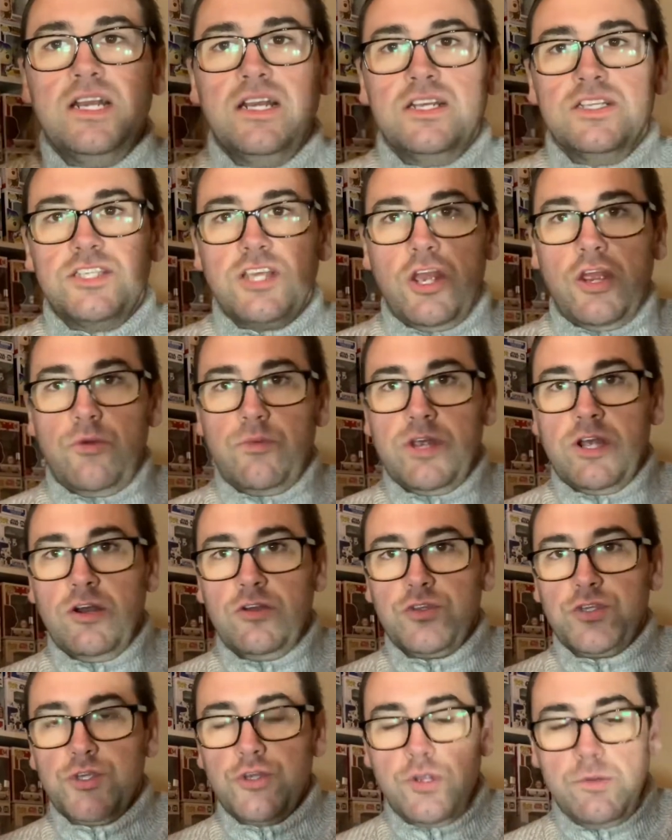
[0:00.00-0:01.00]
So we've
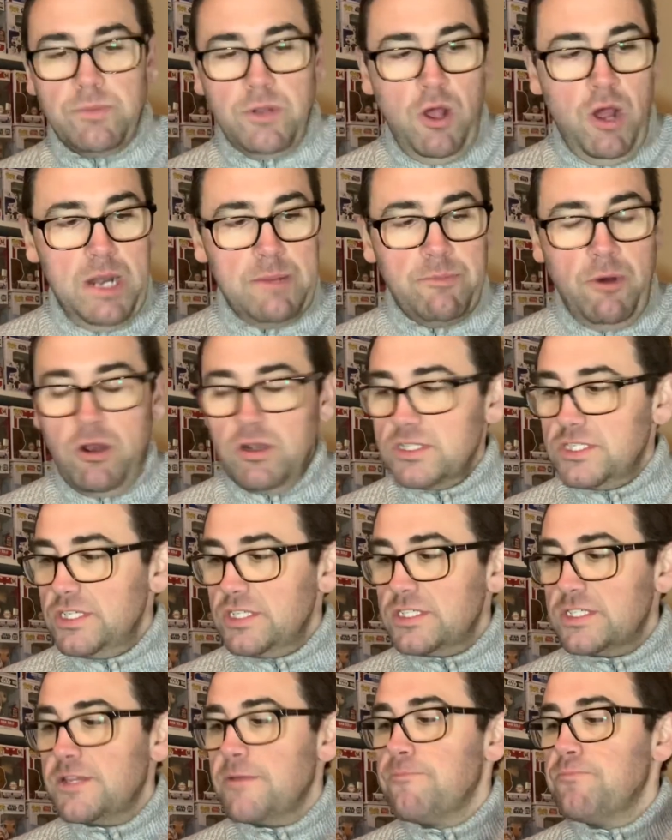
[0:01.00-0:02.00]
got two blind
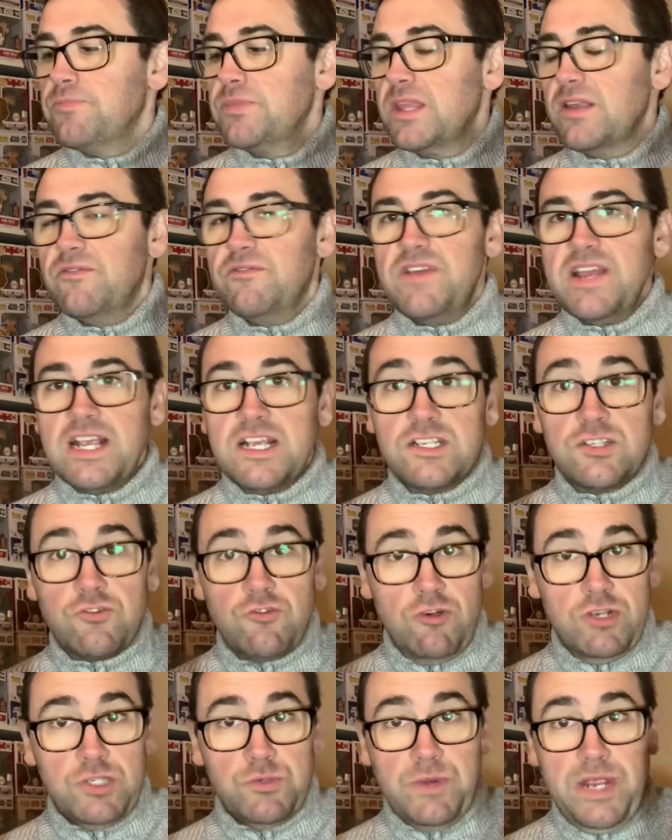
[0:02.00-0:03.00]
boxes fingers
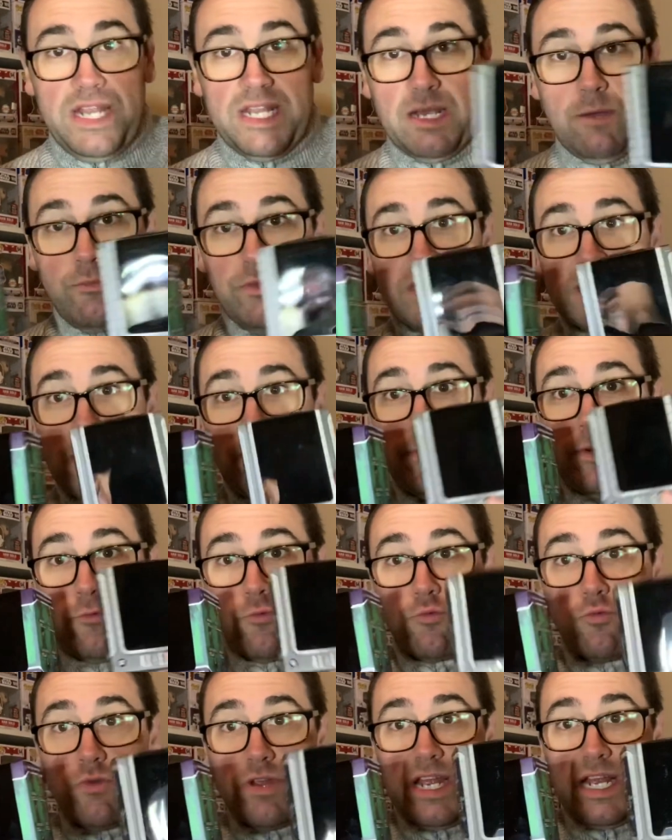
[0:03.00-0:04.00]
crossed we end up with
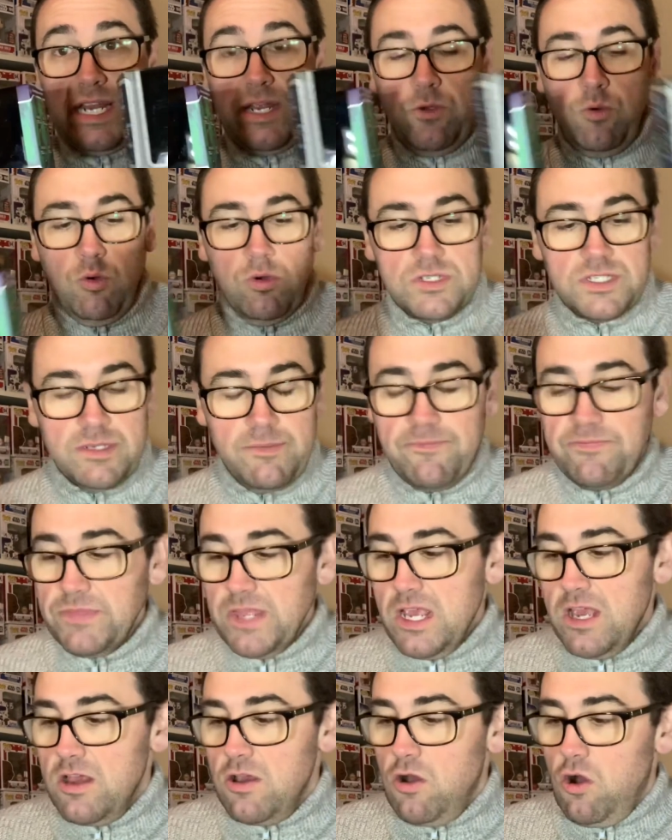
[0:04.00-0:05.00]
something really awesome.
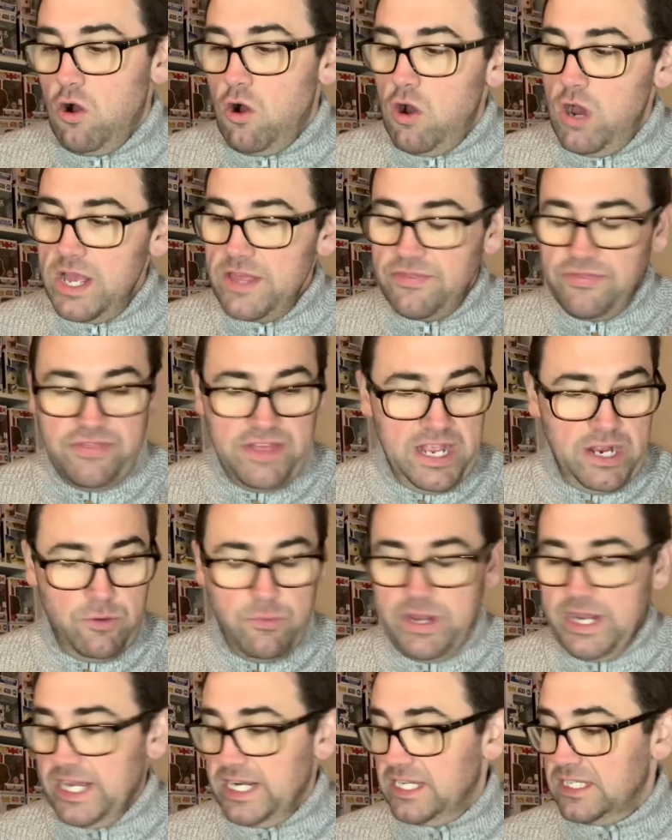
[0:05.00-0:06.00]
I think
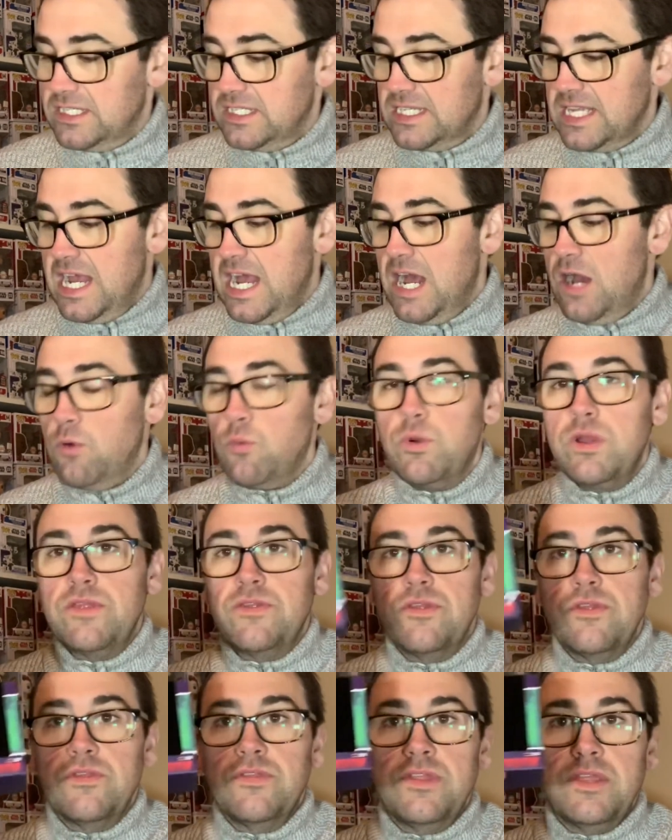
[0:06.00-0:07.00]
we're going to start with
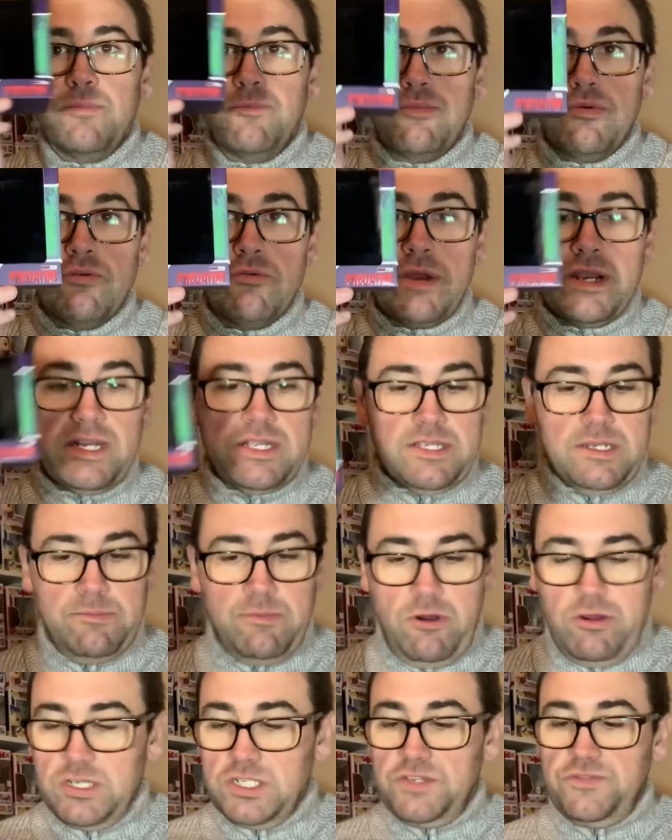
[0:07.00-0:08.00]
the Predator
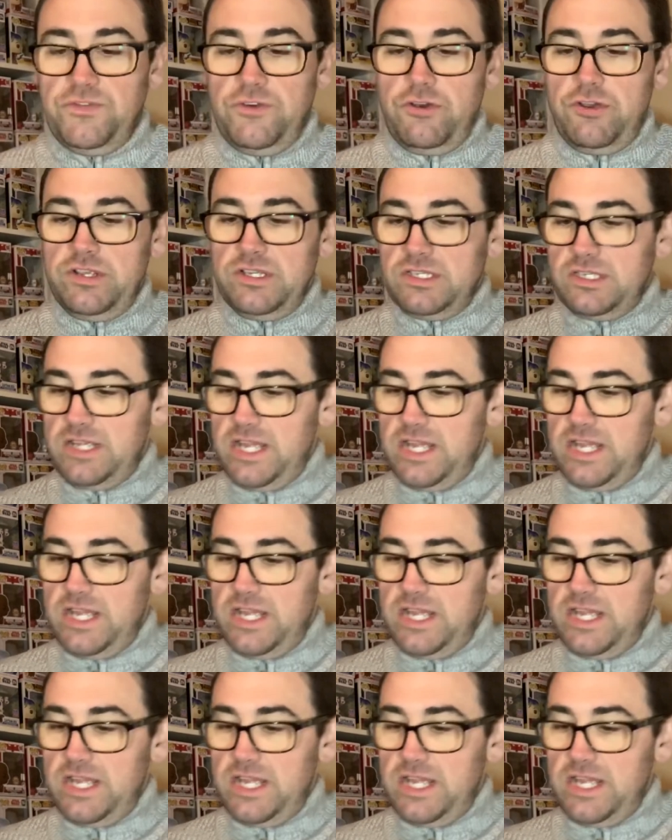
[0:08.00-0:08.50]
box first.